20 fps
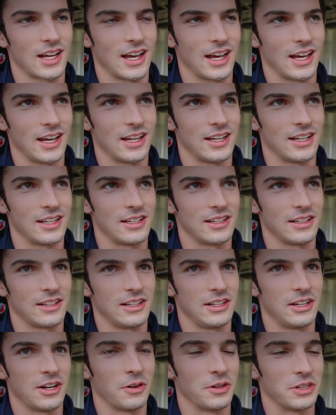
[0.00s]
And
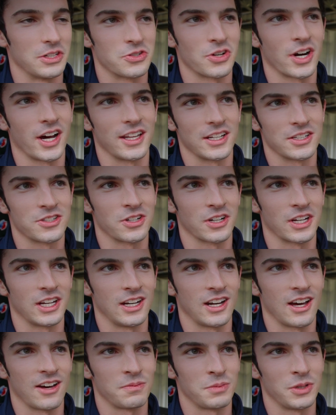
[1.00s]
in the dry, that's tricky
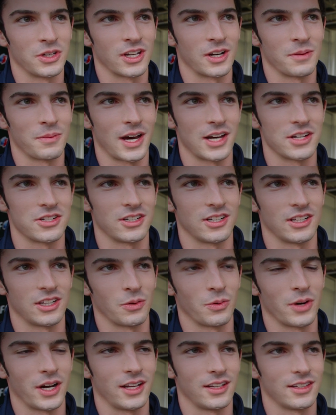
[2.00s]
enough. You can imagine in
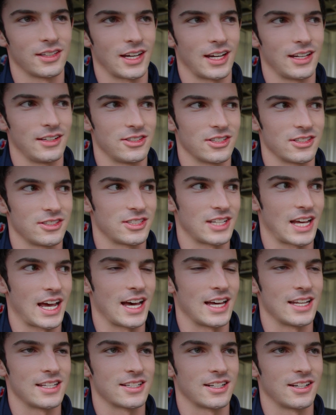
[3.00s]
the wet, that just
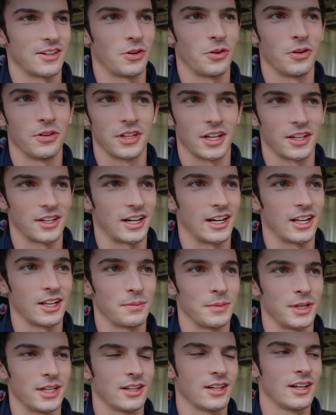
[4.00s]
adds a whole another
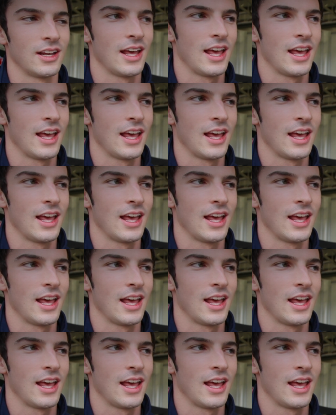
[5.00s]
element.